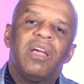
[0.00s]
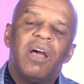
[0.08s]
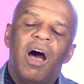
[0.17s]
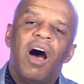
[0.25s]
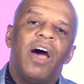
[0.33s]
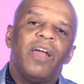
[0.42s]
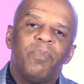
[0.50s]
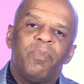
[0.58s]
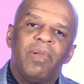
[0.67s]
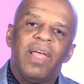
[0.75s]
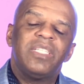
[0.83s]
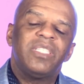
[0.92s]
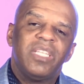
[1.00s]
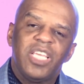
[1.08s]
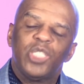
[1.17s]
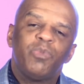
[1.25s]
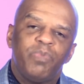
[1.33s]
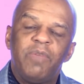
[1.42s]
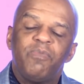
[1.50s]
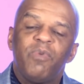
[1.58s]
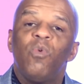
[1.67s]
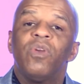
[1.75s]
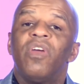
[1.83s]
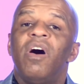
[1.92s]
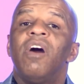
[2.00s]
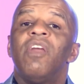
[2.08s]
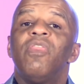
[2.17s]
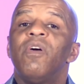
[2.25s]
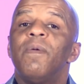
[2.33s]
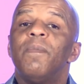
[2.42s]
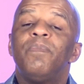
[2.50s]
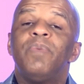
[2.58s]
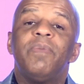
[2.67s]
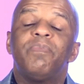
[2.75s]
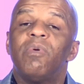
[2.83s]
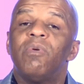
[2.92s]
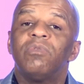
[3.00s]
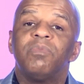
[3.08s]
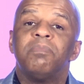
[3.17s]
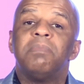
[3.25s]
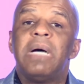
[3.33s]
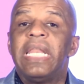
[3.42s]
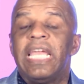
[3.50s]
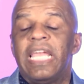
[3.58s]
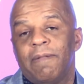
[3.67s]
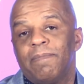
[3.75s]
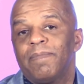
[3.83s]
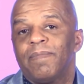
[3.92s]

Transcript: God blessed his people with other people's money.